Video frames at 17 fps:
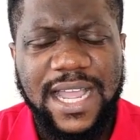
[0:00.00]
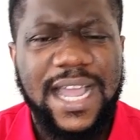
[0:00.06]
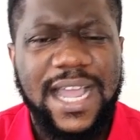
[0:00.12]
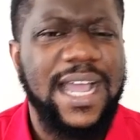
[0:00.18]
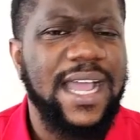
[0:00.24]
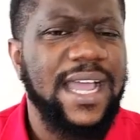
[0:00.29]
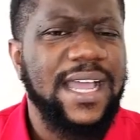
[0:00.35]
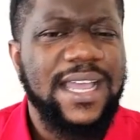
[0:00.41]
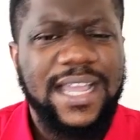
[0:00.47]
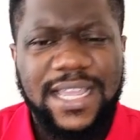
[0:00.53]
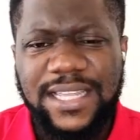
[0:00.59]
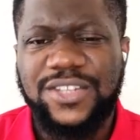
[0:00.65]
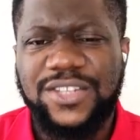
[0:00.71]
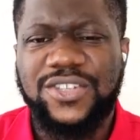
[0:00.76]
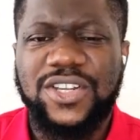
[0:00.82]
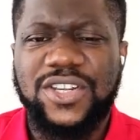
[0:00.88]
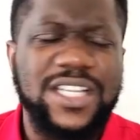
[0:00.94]
Ah,
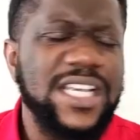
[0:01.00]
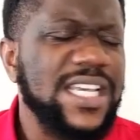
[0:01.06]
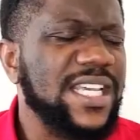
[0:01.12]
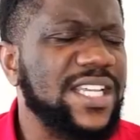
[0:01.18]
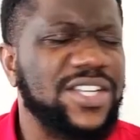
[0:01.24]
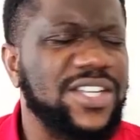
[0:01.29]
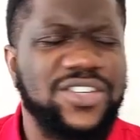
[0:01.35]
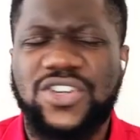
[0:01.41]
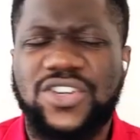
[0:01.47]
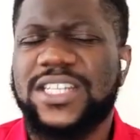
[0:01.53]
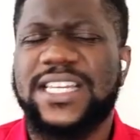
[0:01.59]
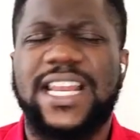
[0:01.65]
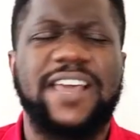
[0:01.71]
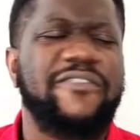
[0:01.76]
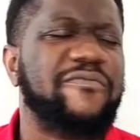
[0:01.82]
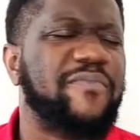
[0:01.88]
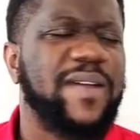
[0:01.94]
it's just, it's
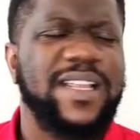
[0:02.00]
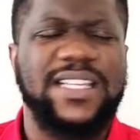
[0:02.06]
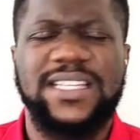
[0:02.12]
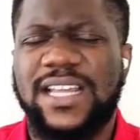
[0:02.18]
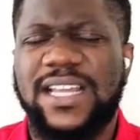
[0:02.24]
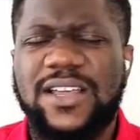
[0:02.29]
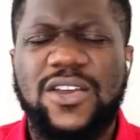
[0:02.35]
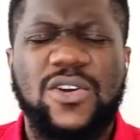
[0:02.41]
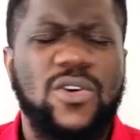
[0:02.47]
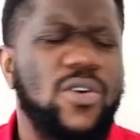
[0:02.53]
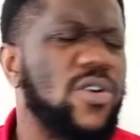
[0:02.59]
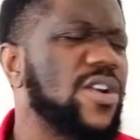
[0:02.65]
just life partner.